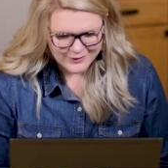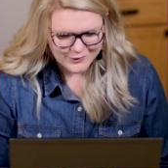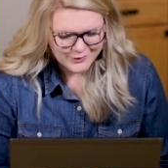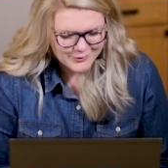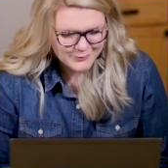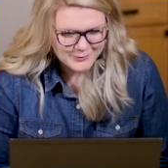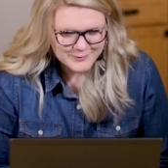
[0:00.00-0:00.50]

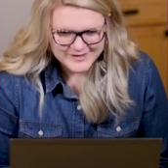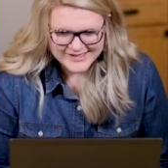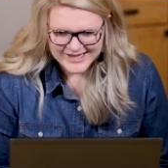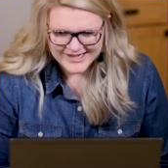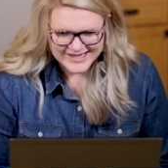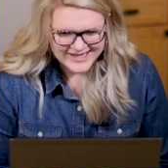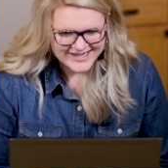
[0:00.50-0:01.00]
through
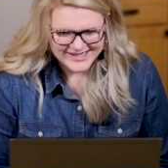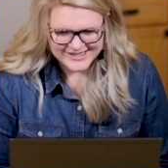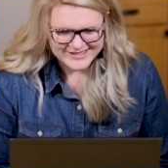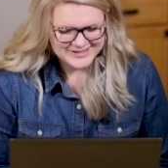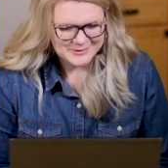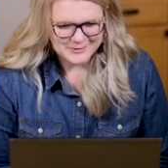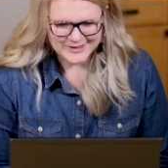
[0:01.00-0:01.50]
studying
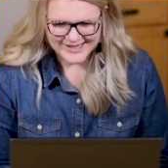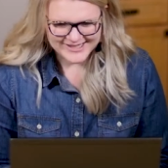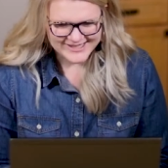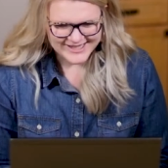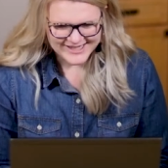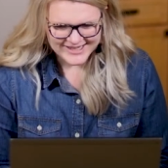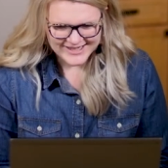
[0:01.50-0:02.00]
His
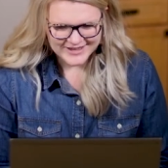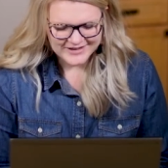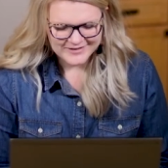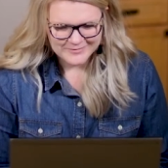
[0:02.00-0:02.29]
creation?